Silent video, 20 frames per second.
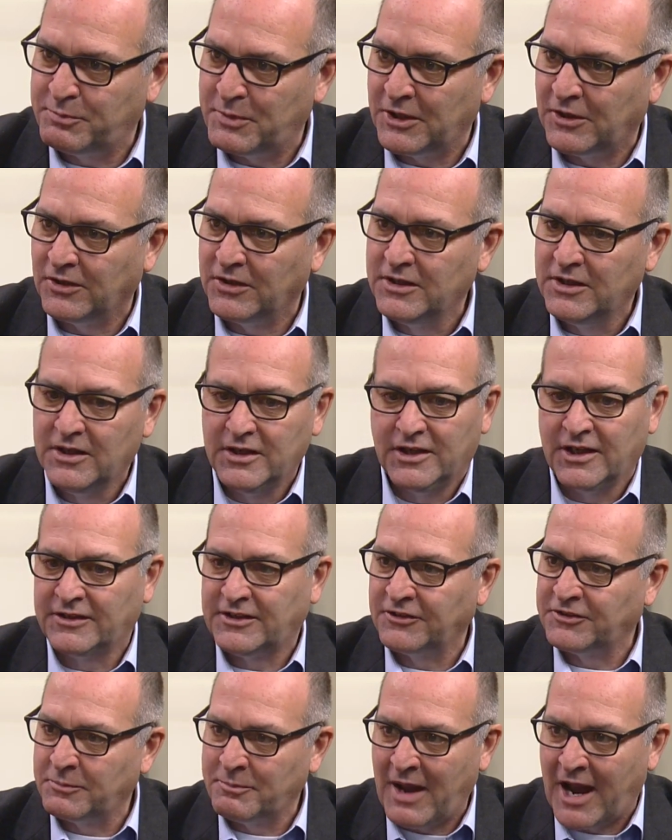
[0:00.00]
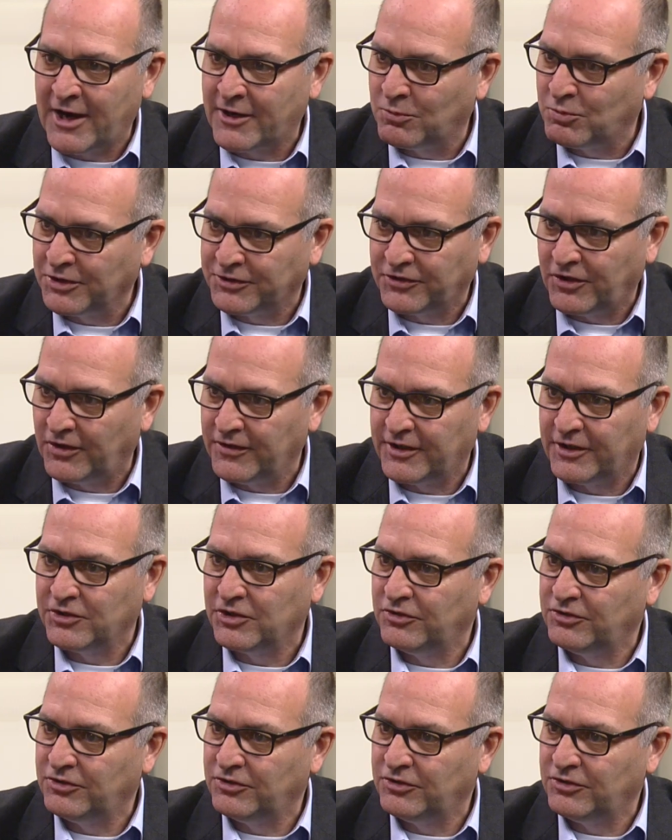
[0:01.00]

built, it doesn't matter what's on there.